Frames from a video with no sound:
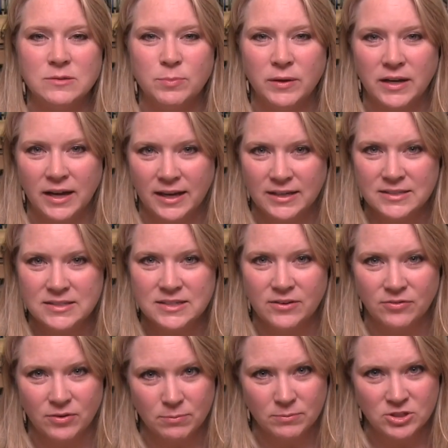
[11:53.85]
because
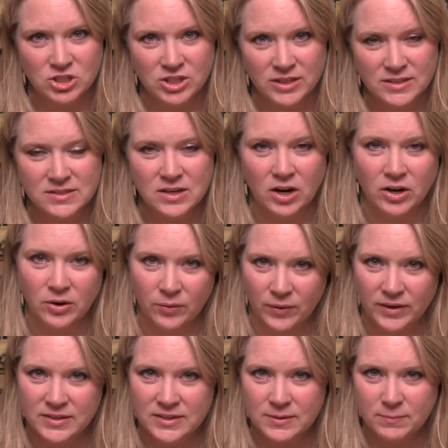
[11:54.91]
different machines are
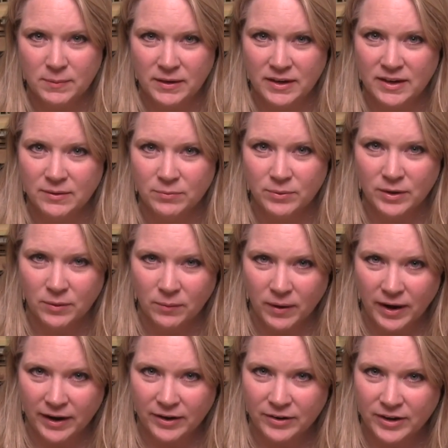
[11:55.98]
going to be
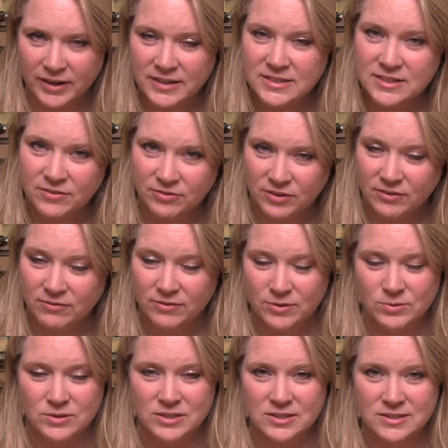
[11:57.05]
requiring different
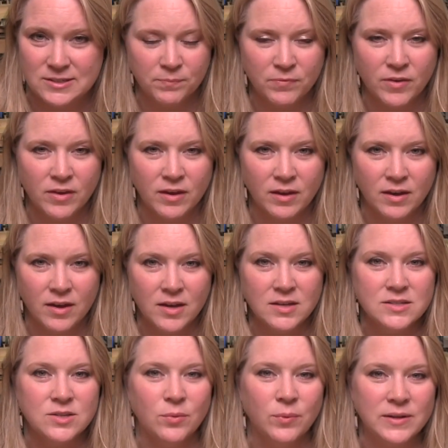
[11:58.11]
fuses.
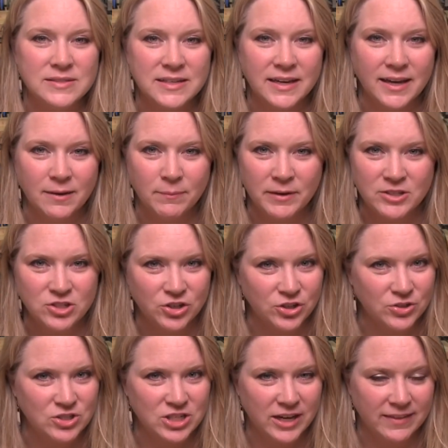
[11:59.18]
So once again, make sure
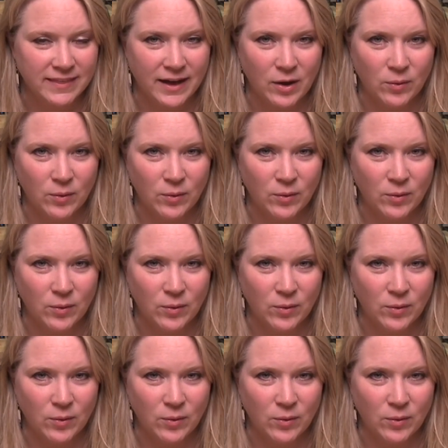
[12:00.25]
you check that